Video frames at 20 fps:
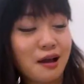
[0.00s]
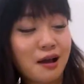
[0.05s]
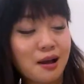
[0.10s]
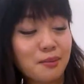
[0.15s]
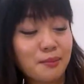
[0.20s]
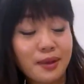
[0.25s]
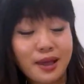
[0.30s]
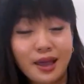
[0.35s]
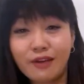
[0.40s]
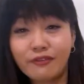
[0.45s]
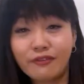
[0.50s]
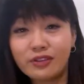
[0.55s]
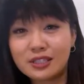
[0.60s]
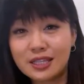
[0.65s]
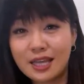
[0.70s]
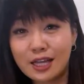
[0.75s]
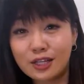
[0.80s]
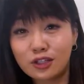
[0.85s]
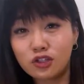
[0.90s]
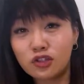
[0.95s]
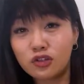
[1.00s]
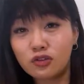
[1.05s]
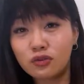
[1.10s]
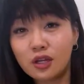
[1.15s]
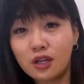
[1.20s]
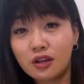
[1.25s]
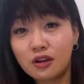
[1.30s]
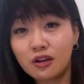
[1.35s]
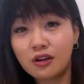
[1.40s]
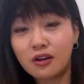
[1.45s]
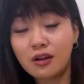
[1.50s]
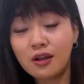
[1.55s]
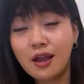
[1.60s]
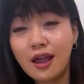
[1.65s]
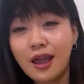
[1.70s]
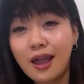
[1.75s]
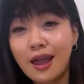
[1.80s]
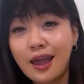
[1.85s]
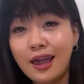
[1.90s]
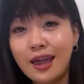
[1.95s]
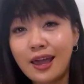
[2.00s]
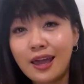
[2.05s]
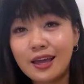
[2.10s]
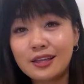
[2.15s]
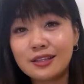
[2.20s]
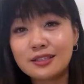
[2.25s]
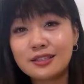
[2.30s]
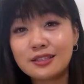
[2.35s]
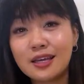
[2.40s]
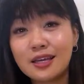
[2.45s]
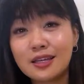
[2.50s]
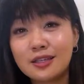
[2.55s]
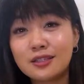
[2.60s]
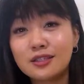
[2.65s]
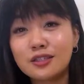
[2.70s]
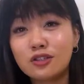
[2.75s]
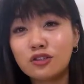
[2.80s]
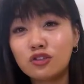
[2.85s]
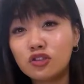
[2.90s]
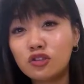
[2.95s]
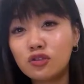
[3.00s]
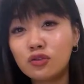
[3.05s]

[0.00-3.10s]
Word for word: I have a tattoo here. It says,